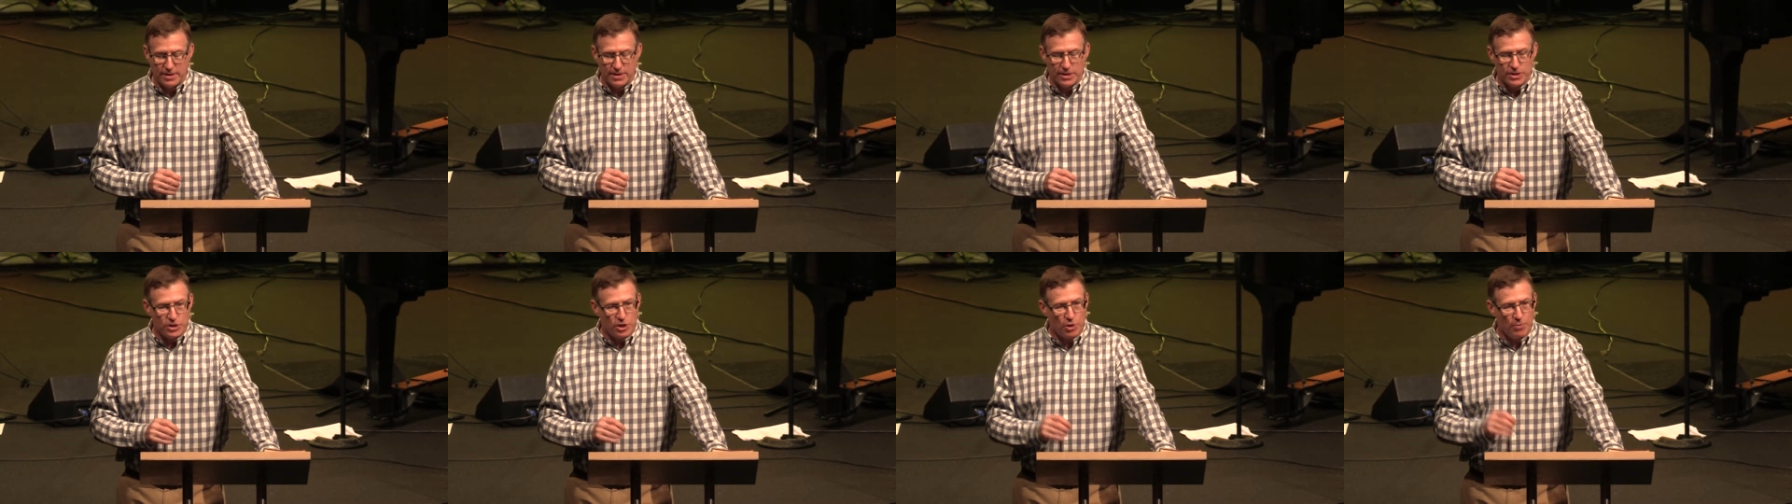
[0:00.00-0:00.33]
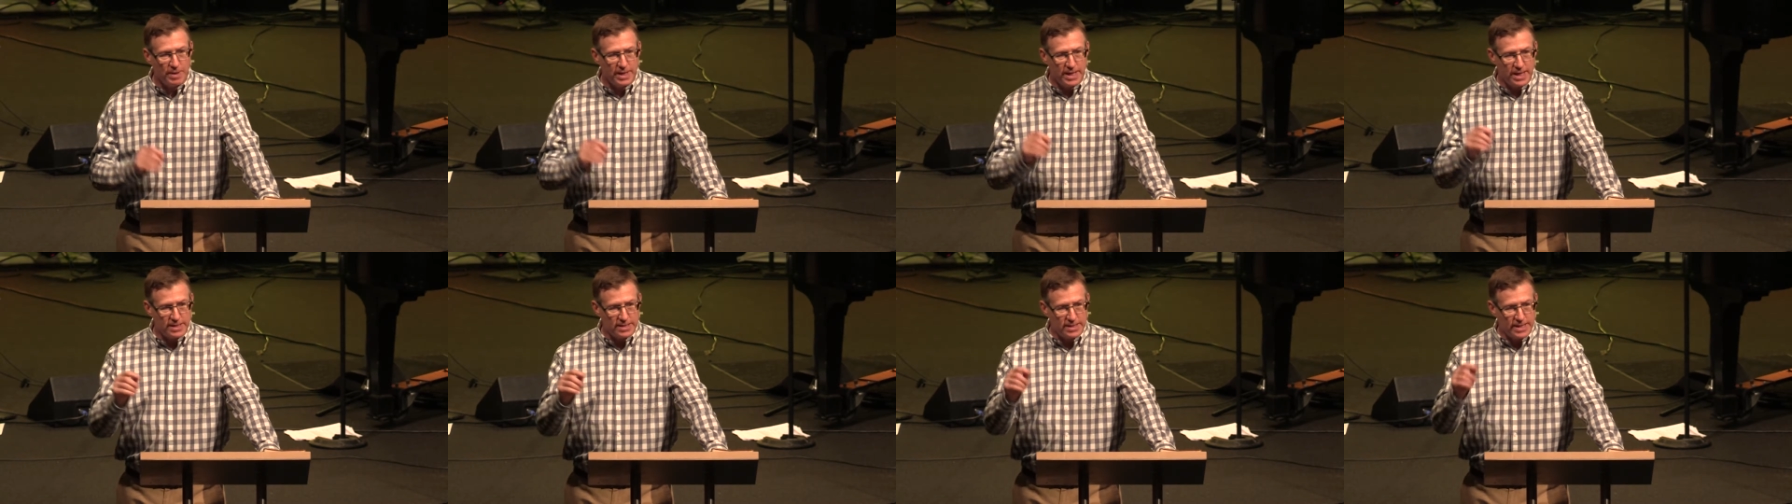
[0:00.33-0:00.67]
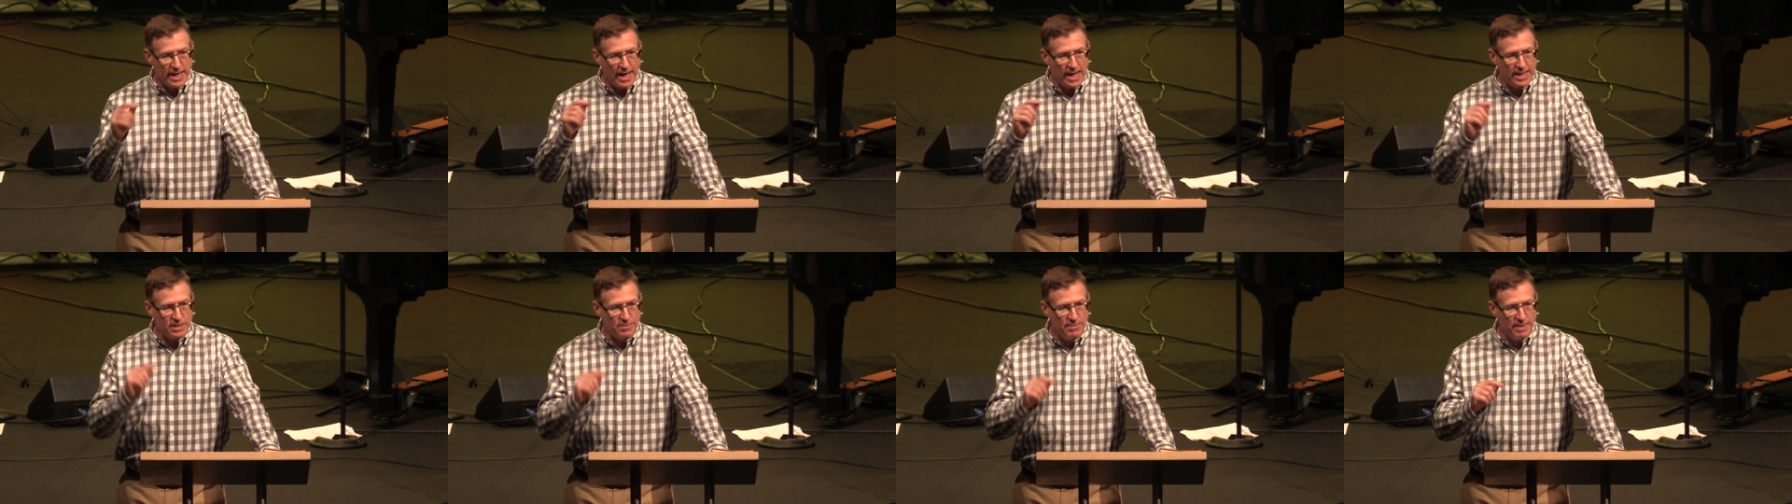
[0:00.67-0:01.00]
So, because
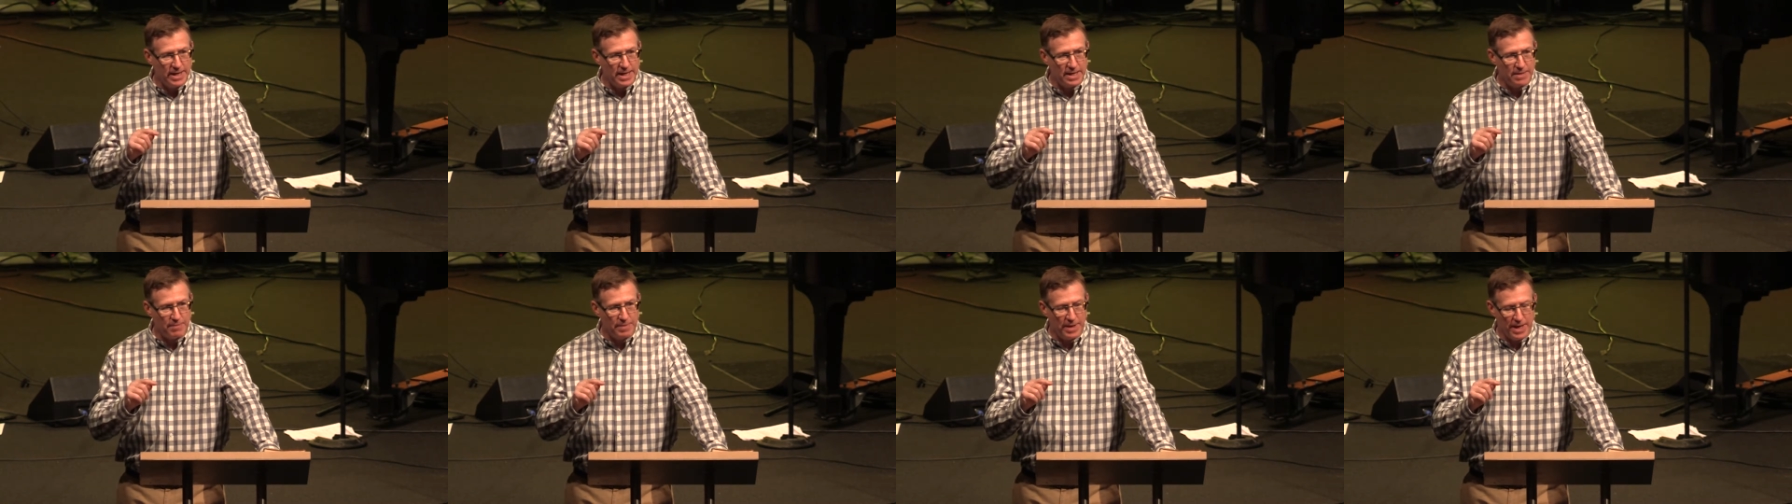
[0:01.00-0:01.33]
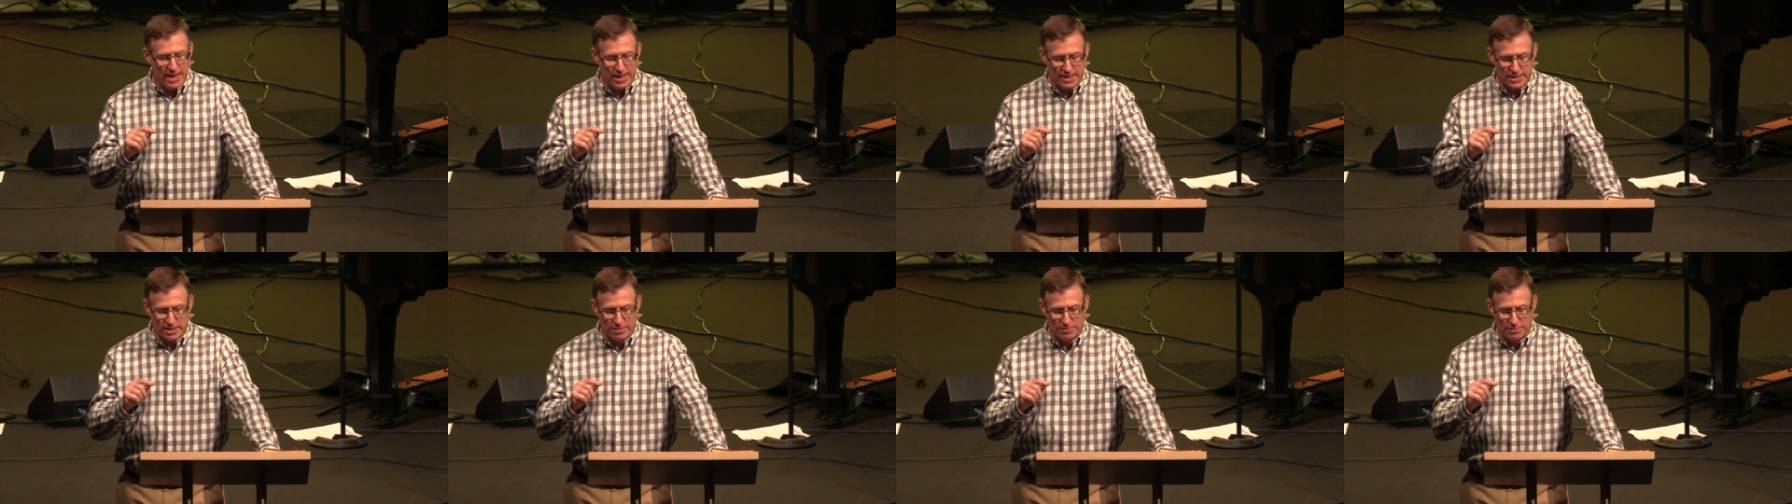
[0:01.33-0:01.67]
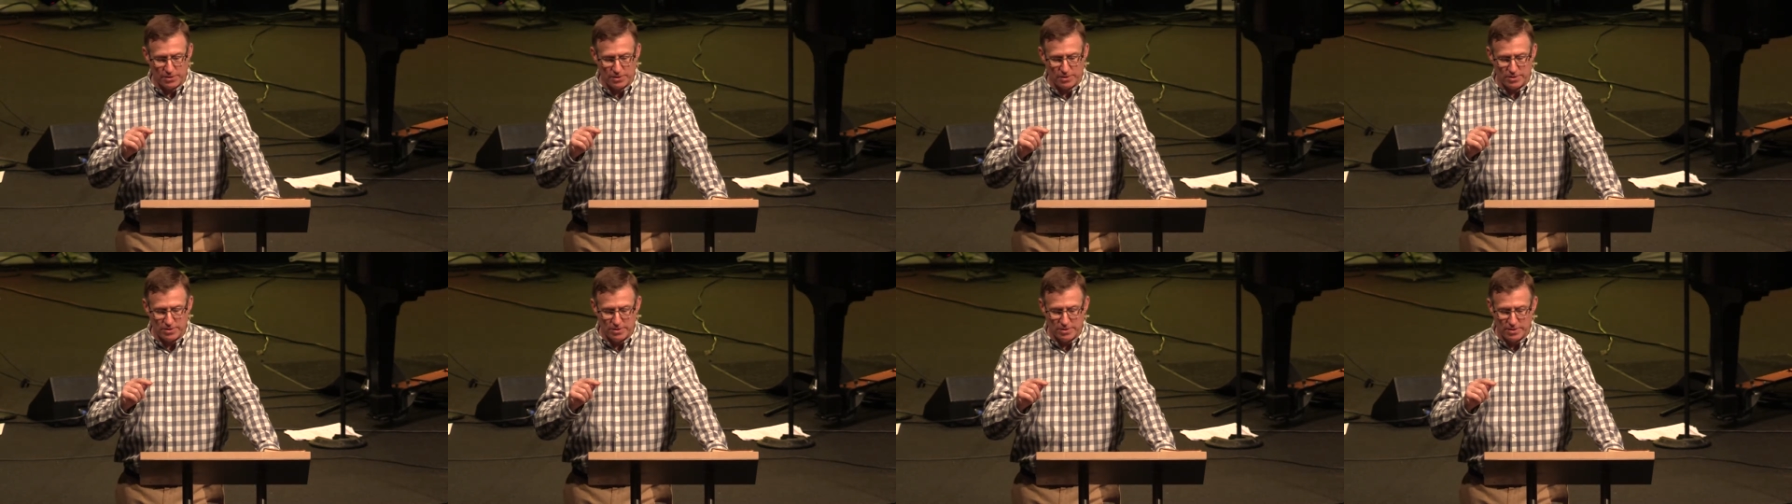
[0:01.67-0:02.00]
God's made it
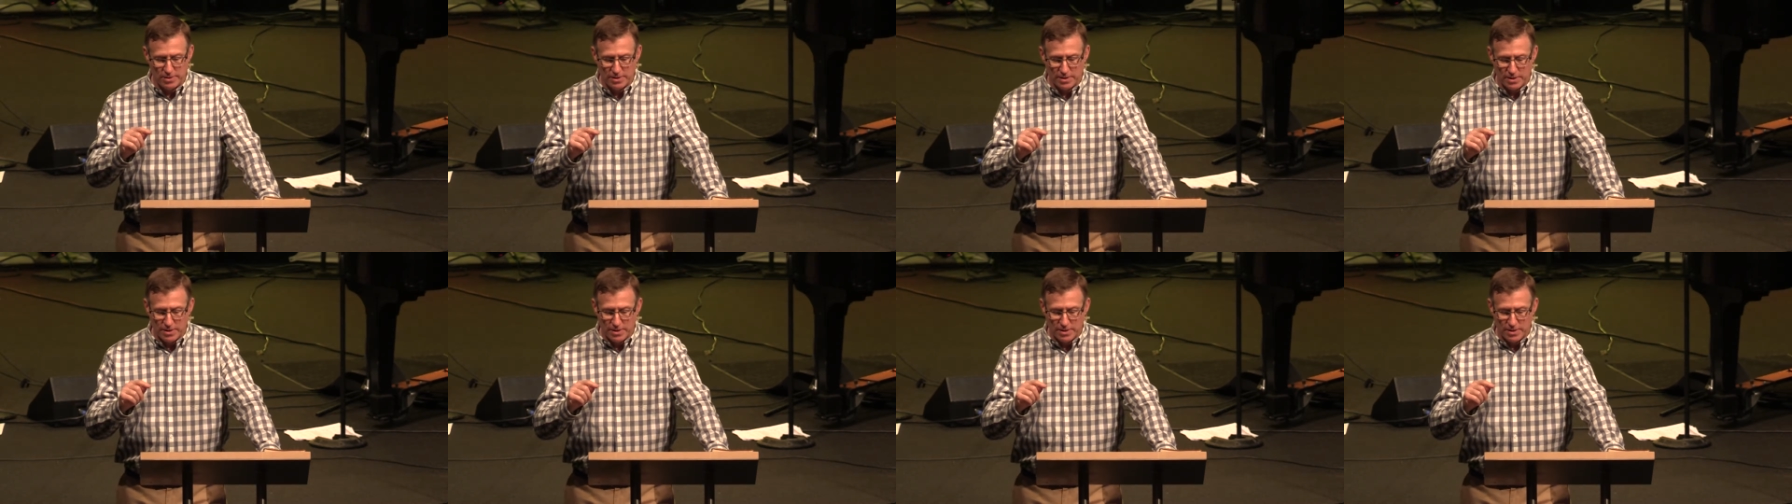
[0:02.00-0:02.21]
possible,